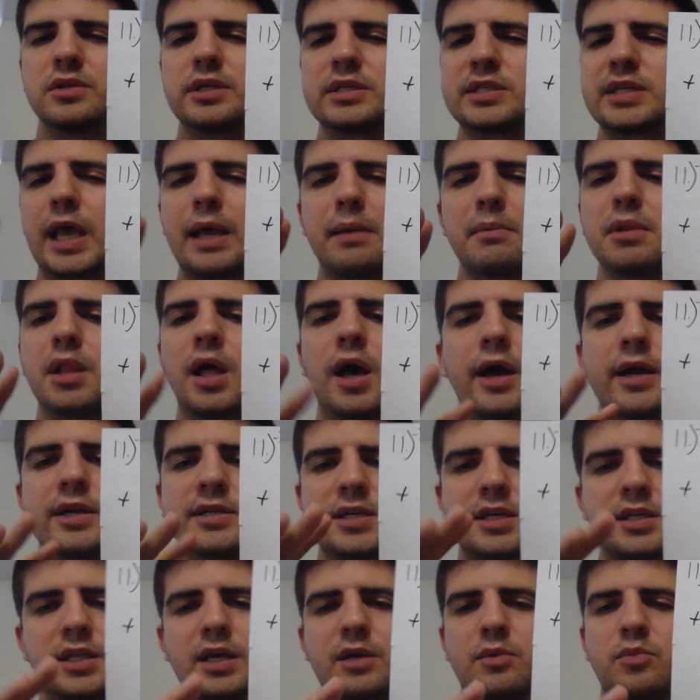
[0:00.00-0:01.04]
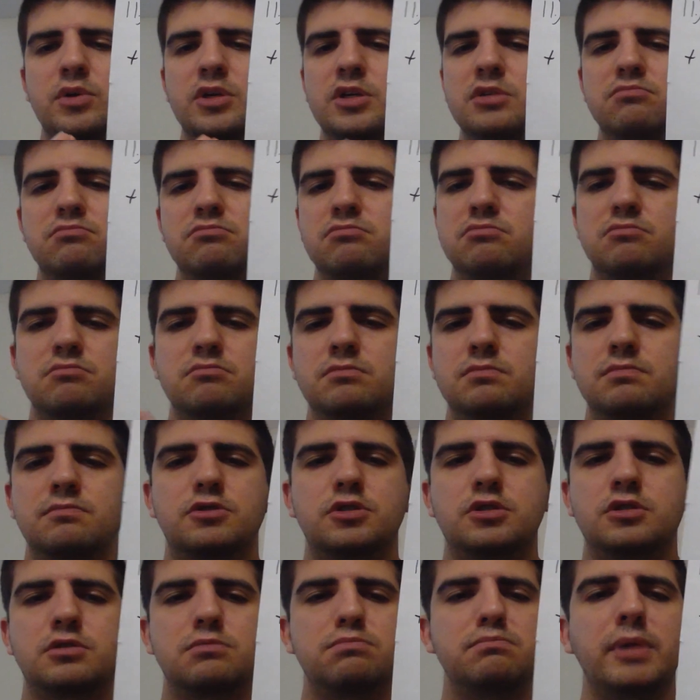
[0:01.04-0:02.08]
the same line. It's not like we
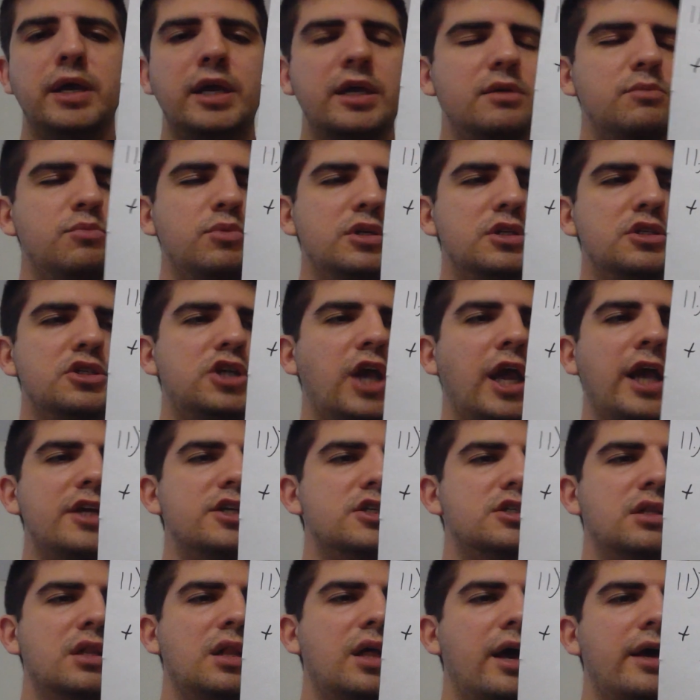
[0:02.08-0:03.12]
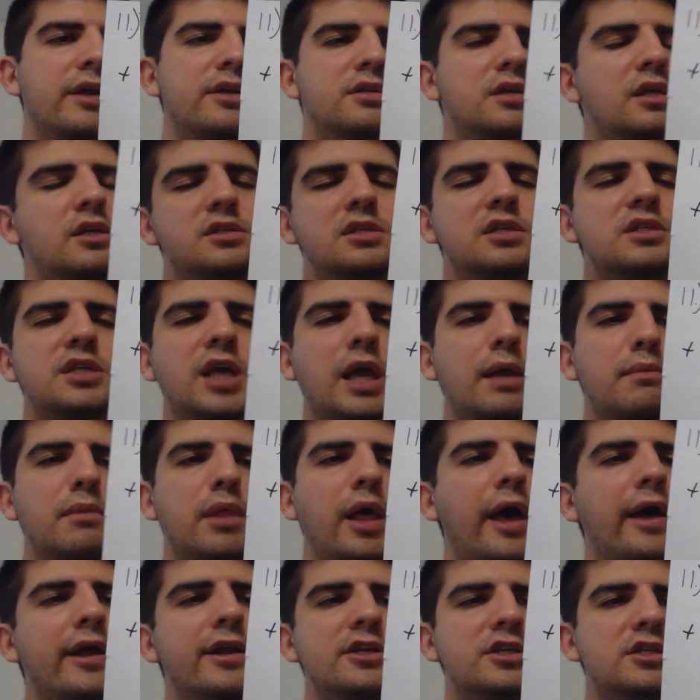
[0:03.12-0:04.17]
changed the line. It's the same
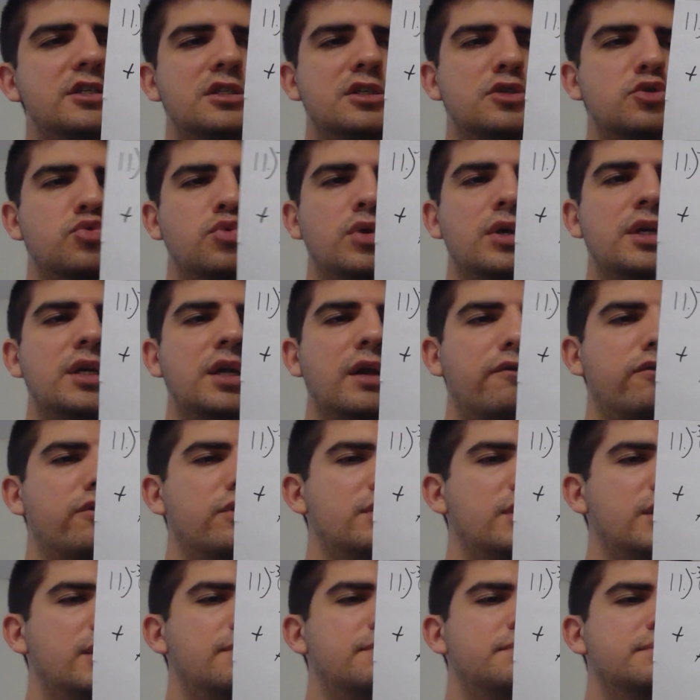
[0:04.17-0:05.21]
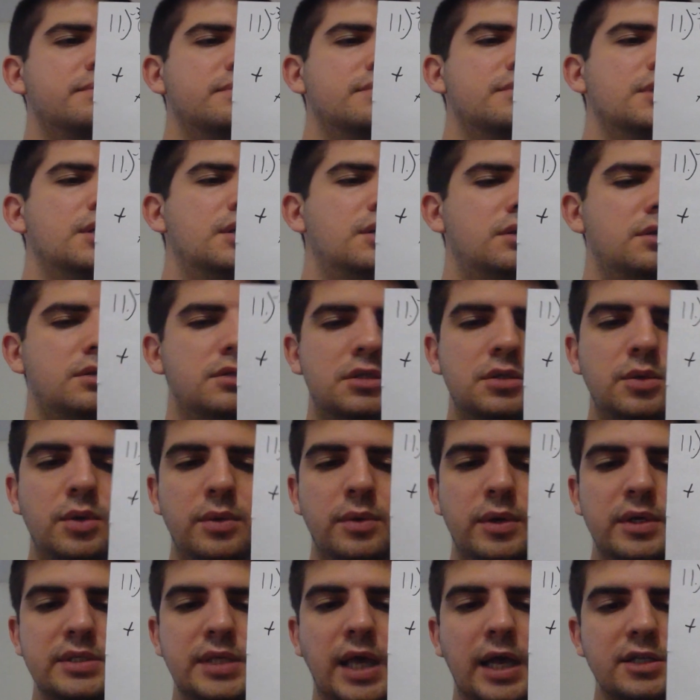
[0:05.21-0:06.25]
line, it just is written differently. So
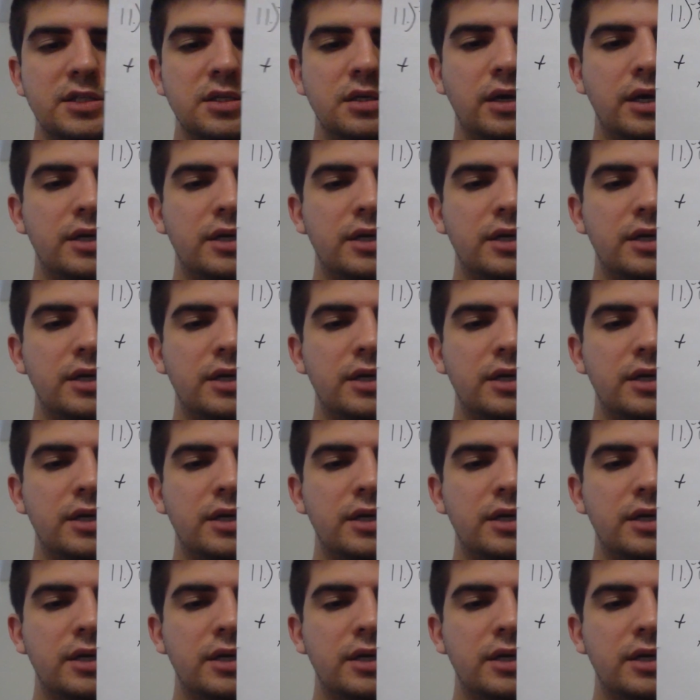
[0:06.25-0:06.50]
anyways, that's our